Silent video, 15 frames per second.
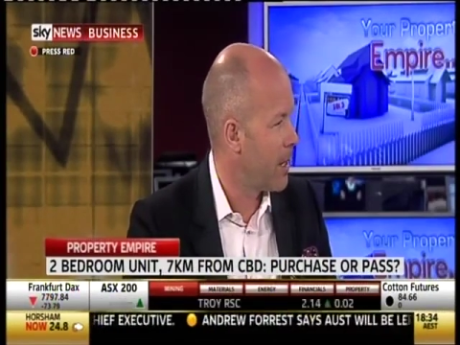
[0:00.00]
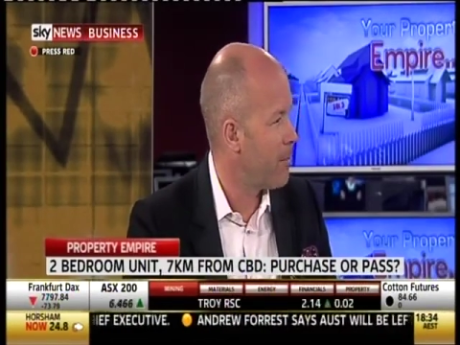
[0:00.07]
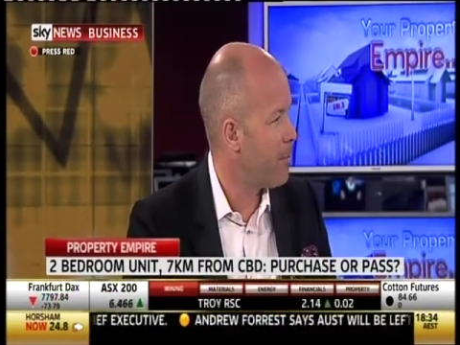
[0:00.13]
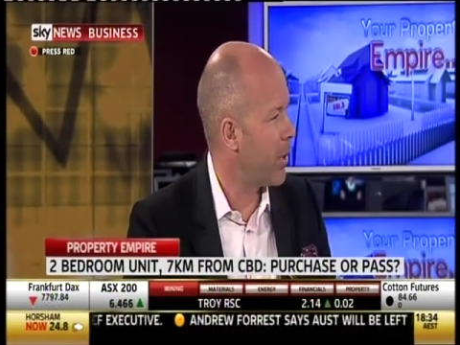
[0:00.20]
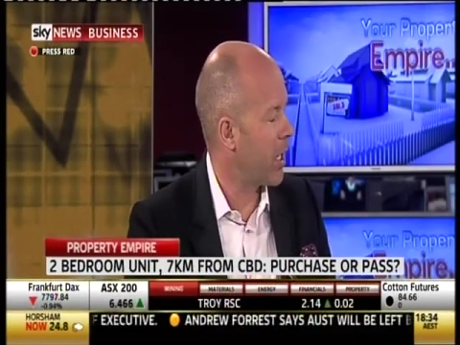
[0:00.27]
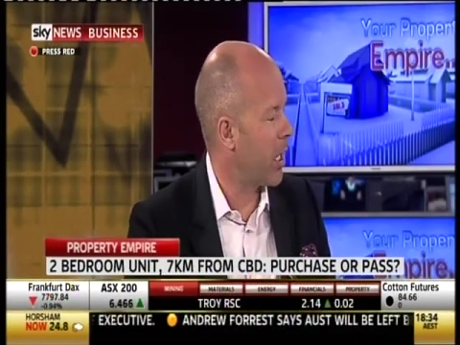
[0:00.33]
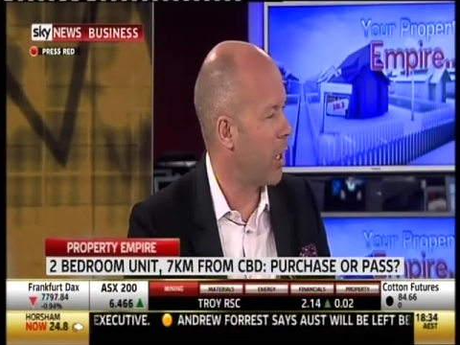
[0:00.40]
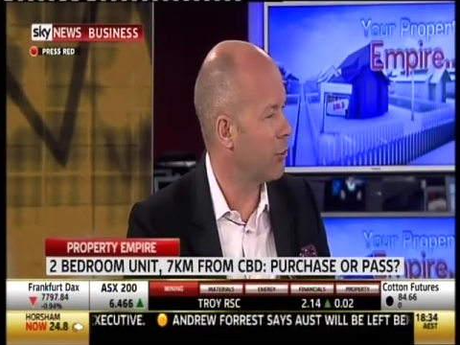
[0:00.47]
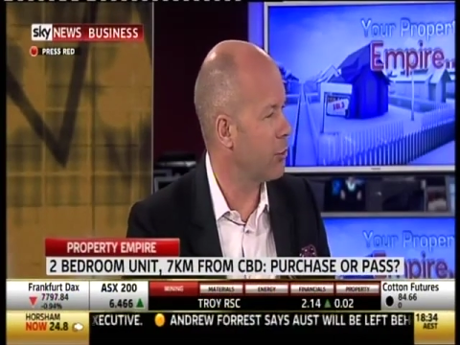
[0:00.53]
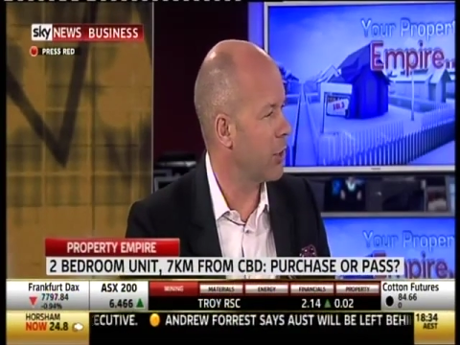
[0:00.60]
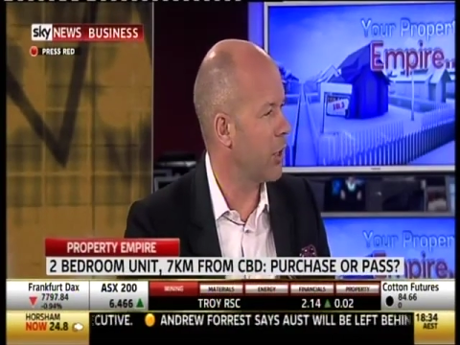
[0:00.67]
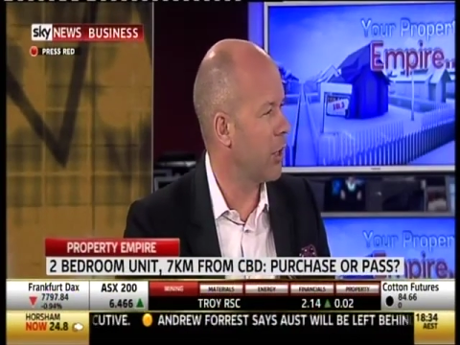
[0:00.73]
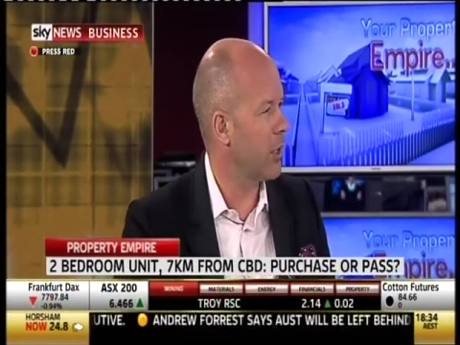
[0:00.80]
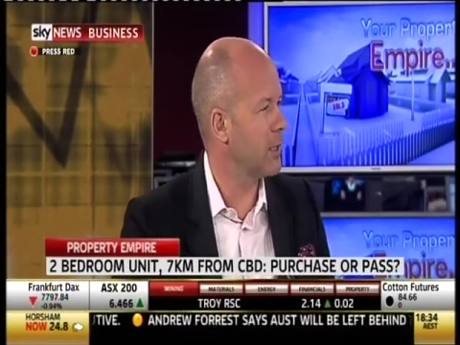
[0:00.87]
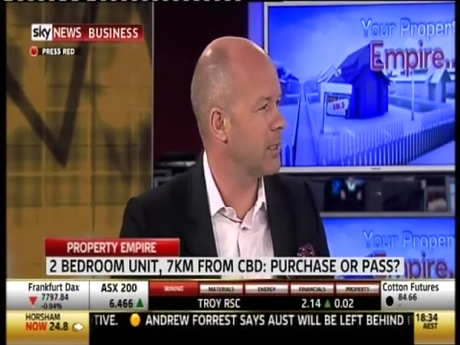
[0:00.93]
But
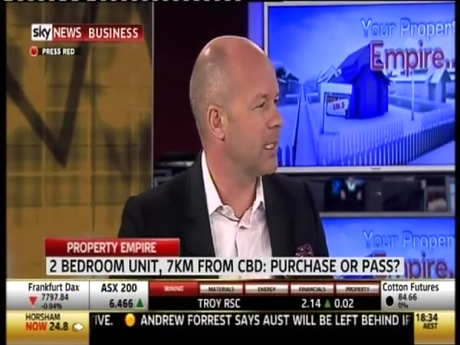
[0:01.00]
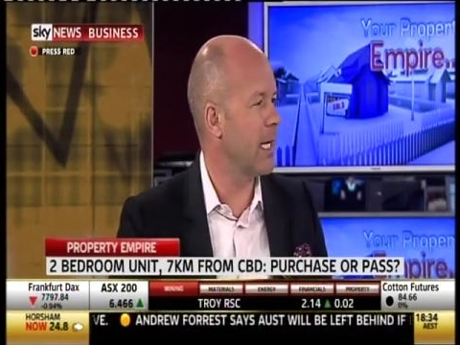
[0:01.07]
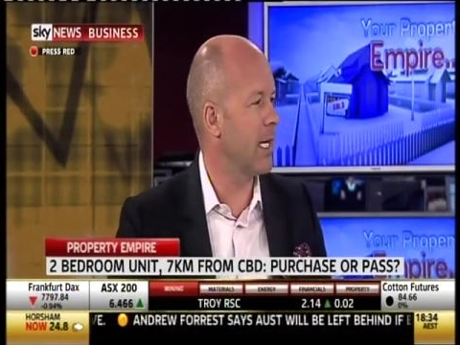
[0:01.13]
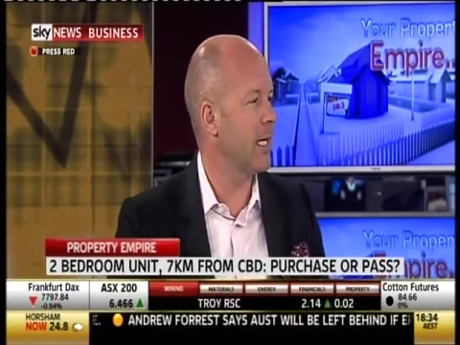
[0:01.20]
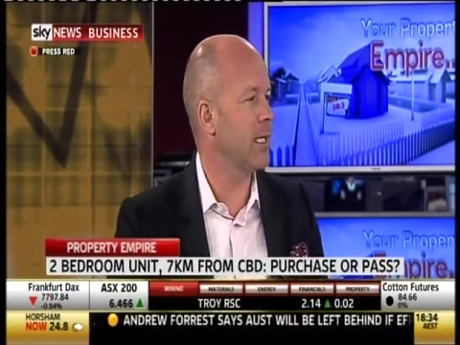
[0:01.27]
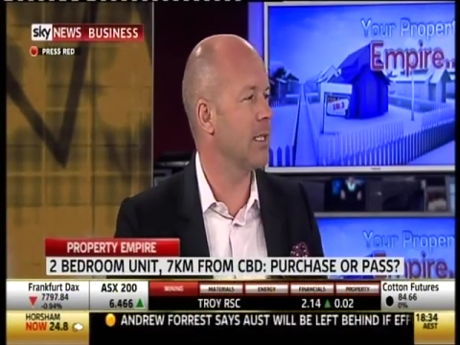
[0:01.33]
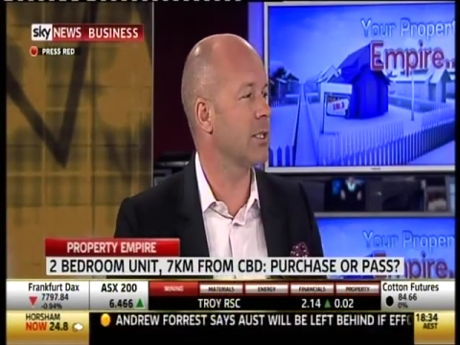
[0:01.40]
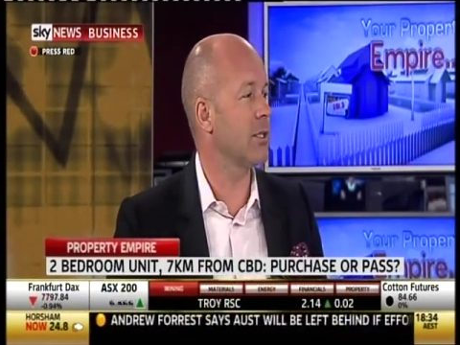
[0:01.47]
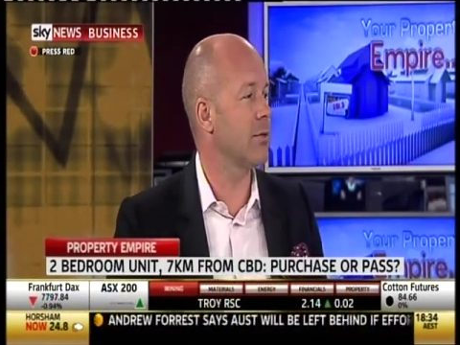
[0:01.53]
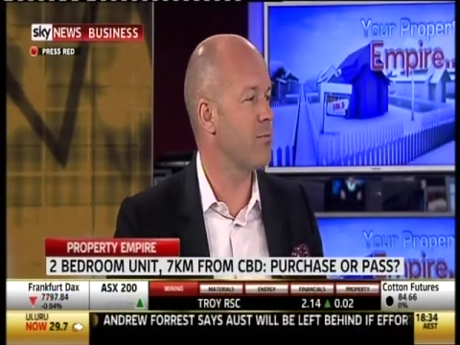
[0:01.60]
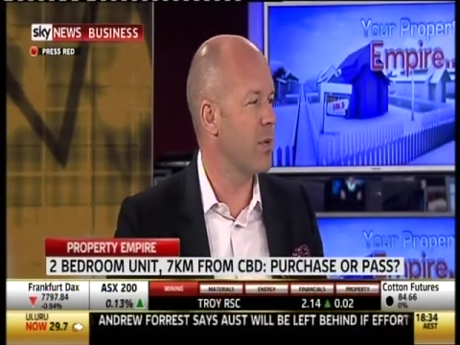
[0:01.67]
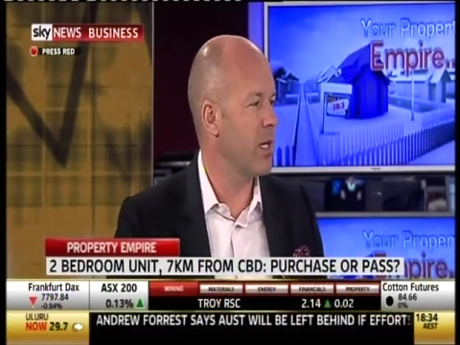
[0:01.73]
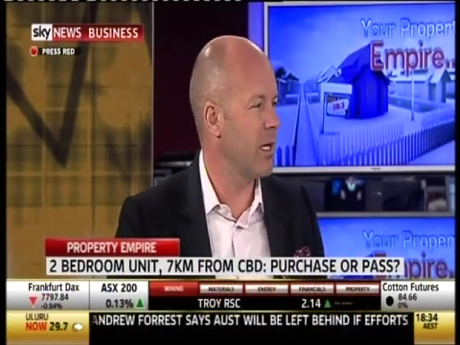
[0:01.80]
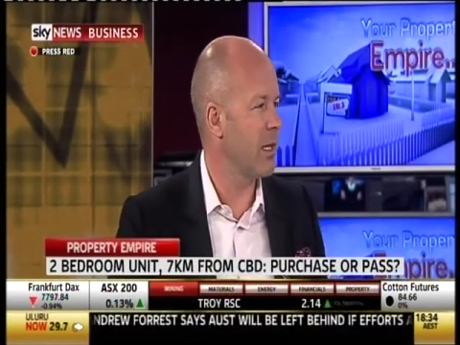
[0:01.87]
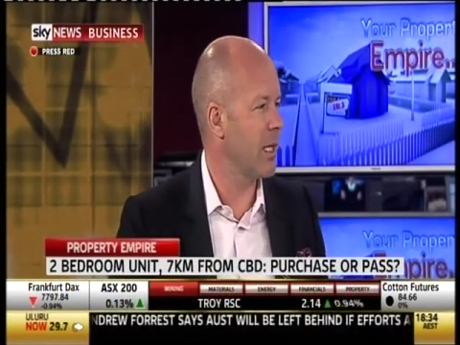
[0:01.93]
109 days, to
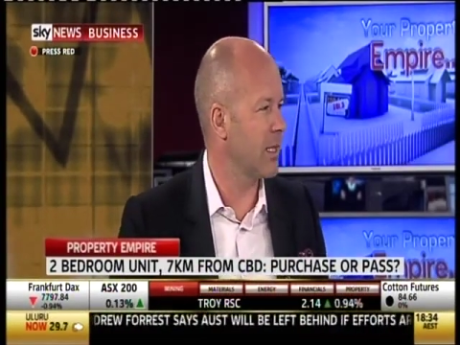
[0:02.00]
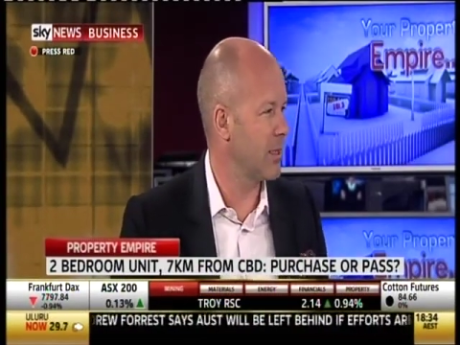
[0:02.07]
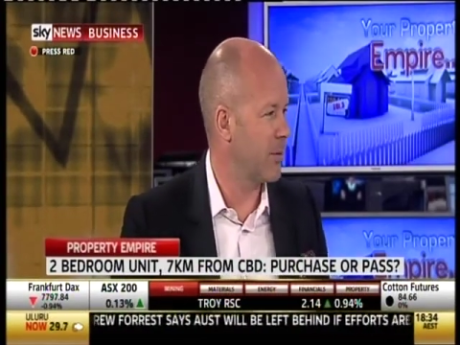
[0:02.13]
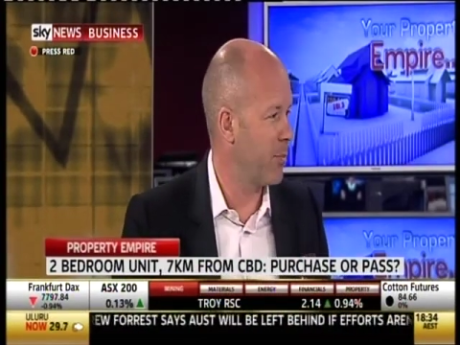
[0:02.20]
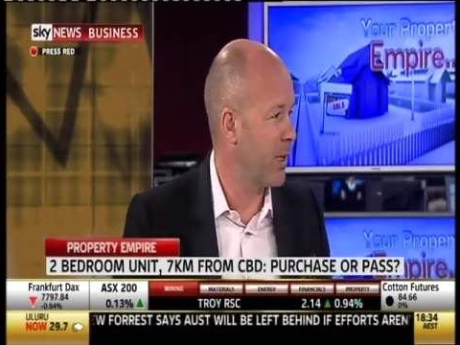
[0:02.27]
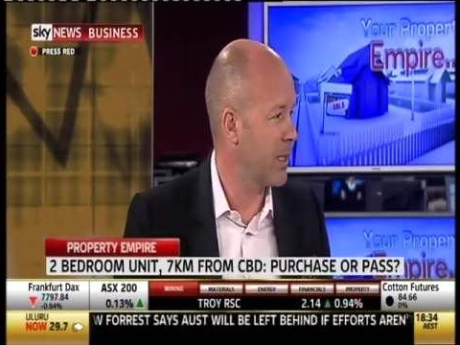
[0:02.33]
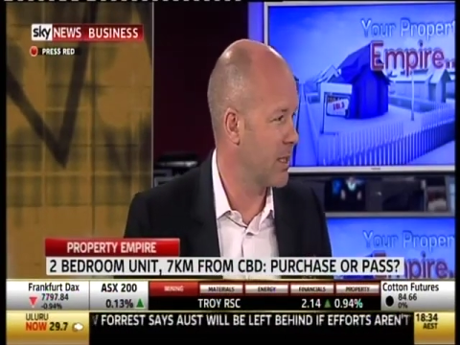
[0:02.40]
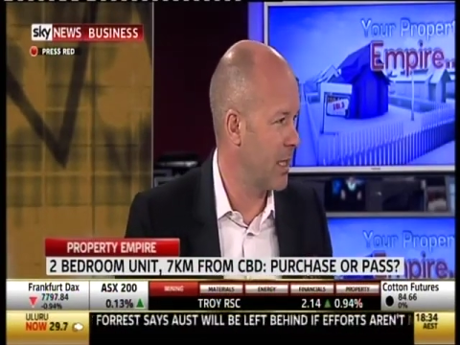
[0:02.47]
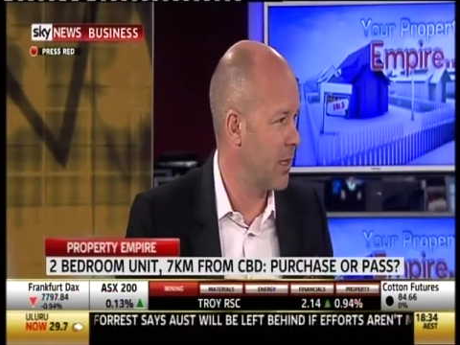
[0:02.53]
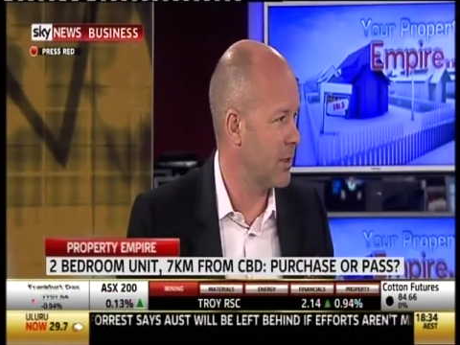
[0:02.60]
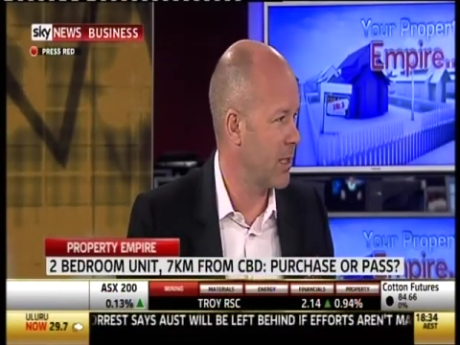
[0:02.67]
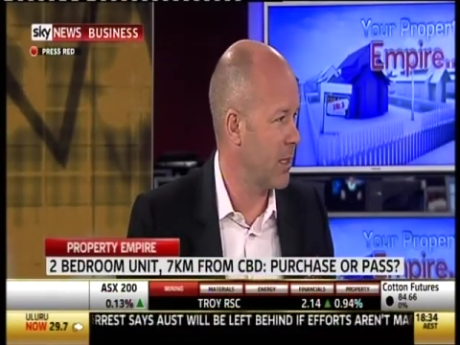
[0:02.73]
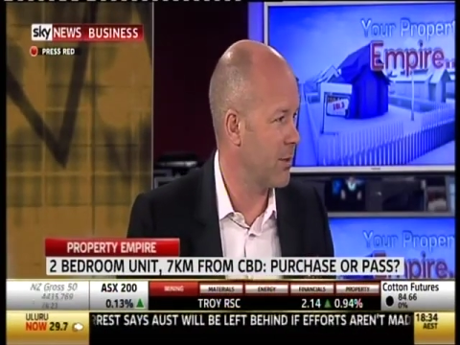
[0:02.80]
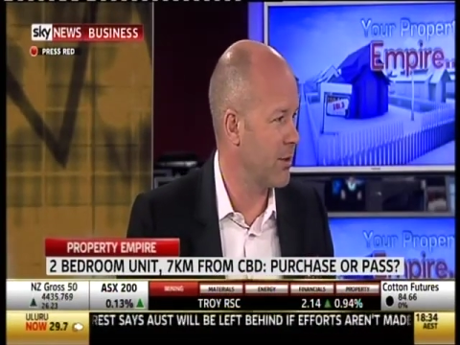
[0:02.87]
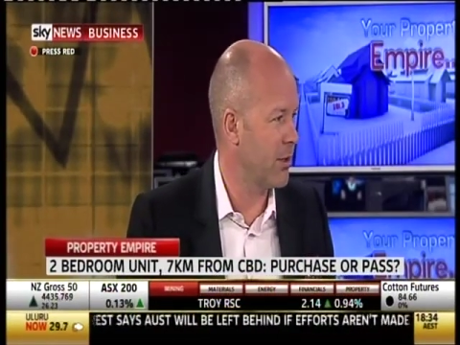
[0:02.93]
me, that's a big
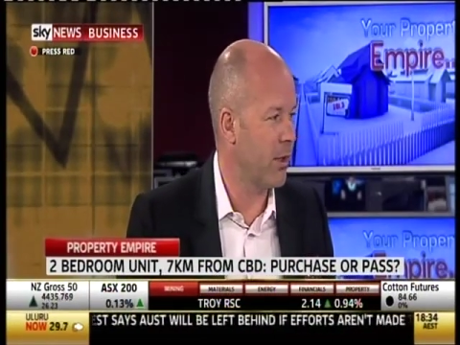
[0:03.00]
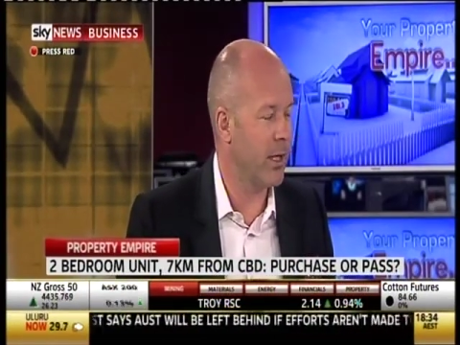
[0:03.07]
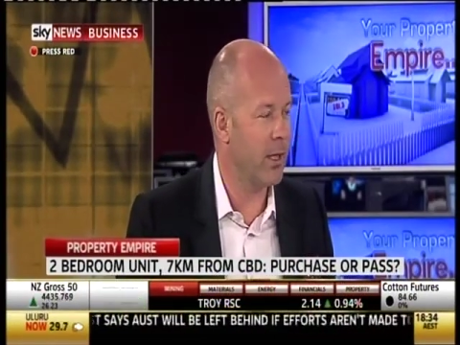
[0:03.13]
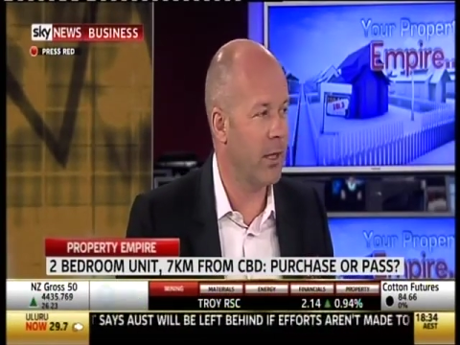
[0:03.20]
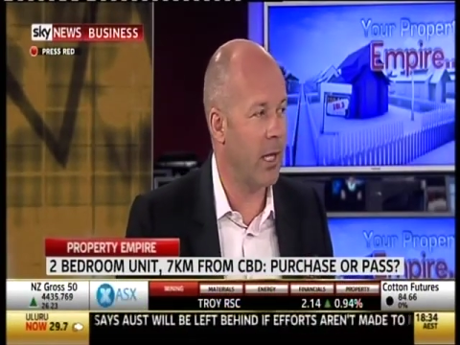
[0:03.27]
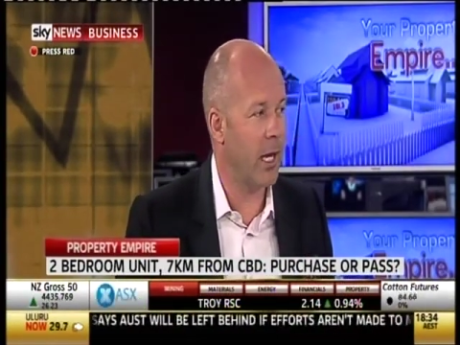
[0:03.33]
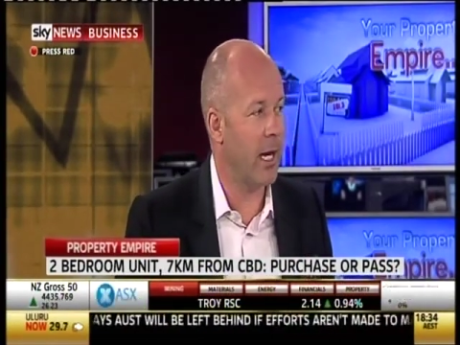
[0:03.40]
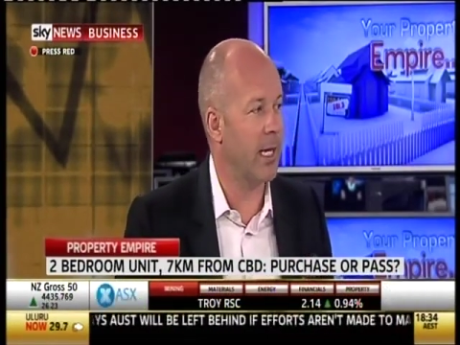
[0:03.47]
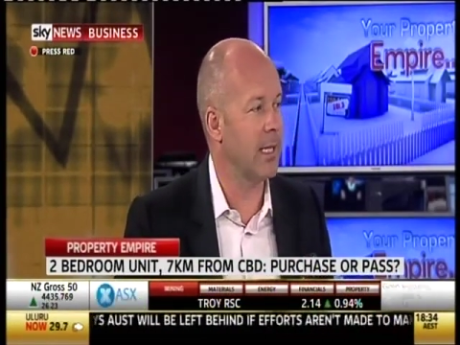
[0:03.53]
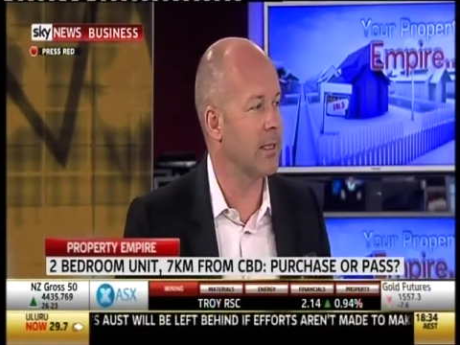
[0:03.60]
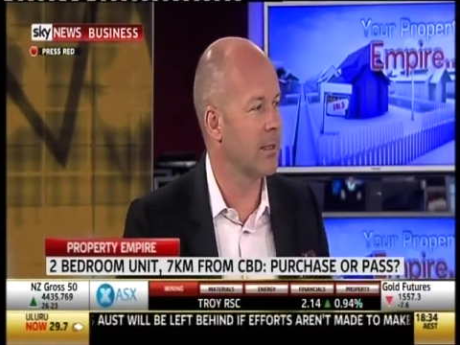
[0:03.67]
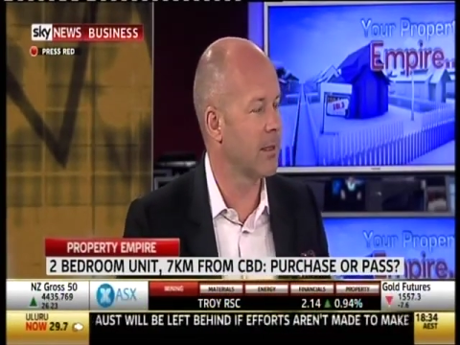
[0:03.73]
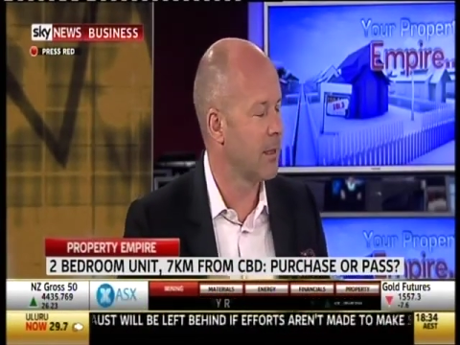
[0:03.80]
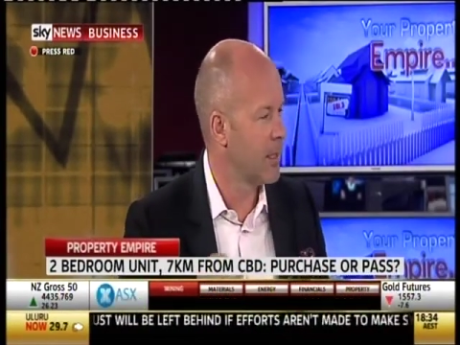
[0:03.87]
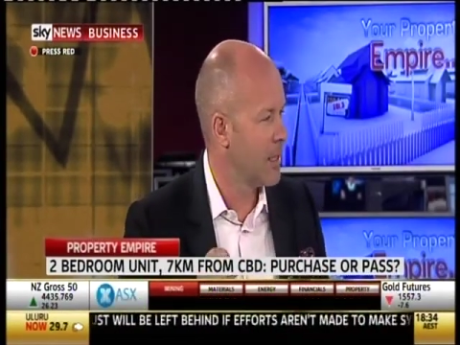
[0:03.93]
telltale sign that